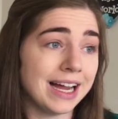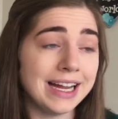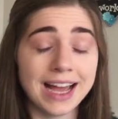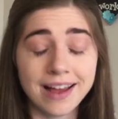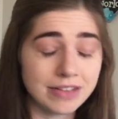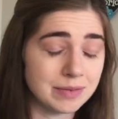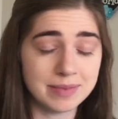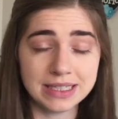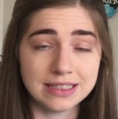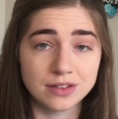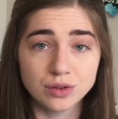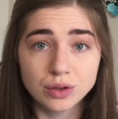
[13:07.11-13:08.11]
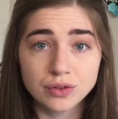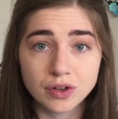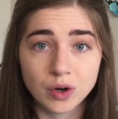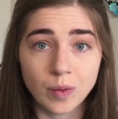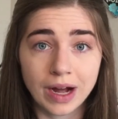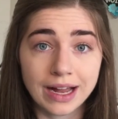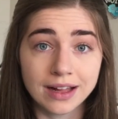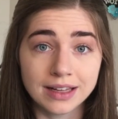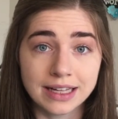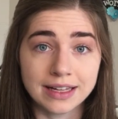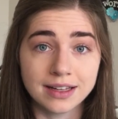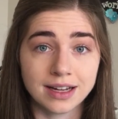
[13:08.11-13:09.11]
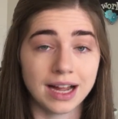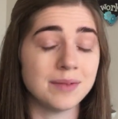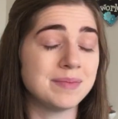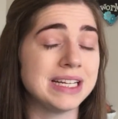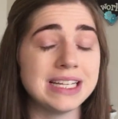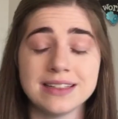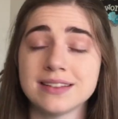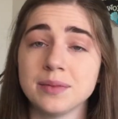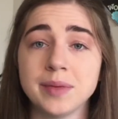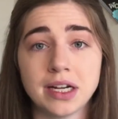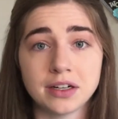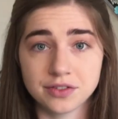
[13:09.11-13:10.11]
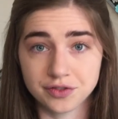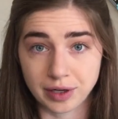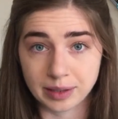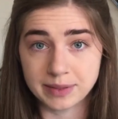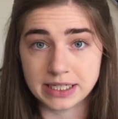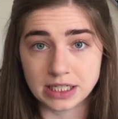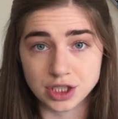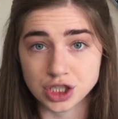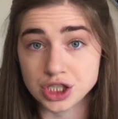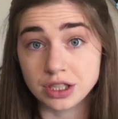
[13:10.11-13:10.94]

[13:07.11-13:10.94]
I haven't been in school for a while and I'm needing some letters of recommendation.